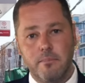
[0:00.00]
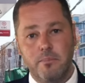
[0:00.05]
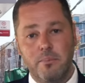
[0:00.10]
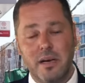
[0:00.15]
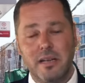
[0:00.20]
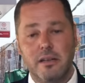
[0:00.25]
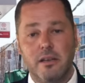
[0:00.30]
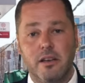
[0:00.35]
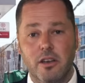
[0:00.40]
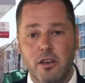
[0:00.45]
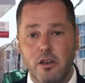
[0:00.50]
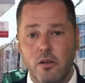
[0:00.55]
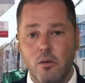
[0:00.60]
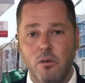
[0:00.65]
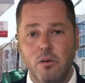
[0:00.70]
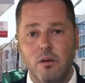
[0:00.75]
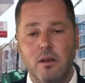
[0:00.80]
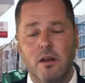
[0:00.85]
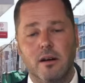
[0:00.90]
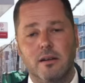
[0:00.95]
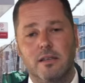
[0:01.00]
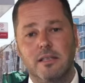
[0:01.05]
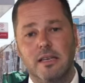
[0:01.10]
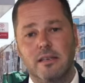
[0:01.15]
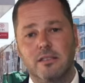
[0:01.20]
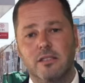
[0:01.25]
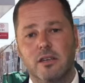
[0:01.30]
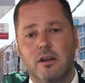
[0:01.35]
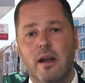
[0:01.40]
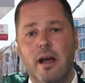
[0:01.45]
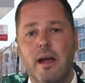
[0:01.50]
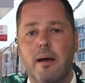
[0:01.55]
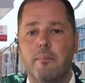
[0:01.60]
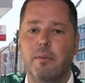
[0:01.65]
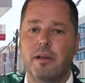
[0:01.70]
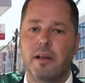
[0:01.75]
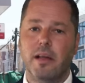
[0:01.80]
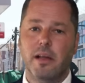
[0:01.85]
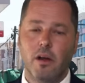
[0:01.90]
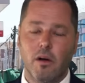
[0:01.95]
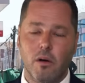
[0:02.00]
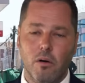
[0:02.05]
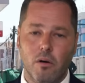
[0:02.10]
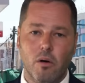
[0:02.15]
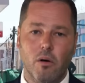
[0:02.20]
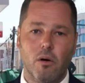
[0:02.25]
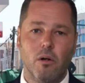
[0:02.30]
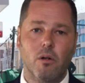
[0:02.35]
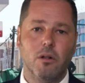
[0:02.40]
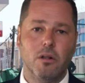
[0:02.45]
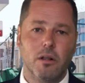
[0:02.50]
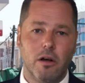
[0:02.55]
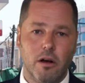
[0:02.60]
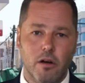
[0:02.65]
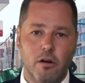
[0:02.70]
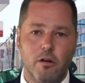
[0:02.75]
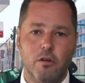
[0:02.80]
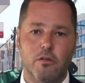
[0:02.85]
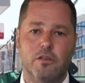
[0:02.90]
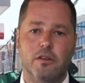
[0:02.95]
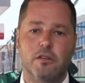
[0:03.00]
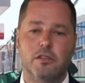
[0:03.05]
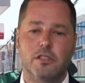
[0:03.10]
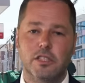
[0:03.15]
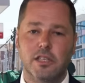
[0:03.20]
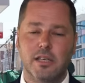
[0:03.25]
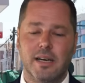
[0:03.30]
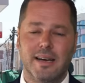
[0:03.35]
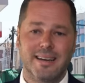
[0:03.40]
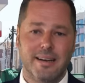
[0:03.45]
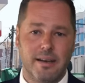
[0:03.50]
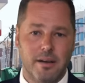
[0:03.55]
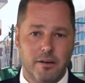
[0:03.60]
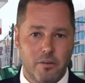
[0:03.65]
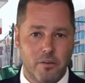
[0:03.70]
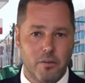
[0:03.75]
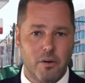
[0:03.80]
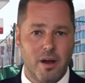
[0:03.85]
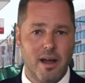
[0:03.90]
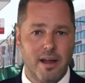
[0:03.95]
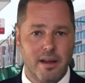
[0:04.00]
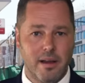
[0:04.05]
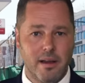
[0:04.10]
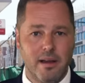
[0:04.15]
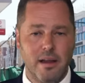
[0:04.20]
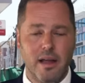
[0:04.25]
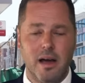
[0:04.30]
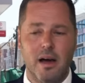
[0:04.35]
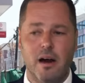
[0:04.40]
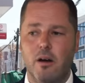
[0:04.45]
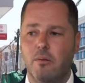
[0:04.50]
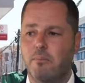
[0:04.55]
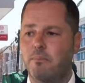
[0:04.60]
But new lockdowns are happening all over China right now.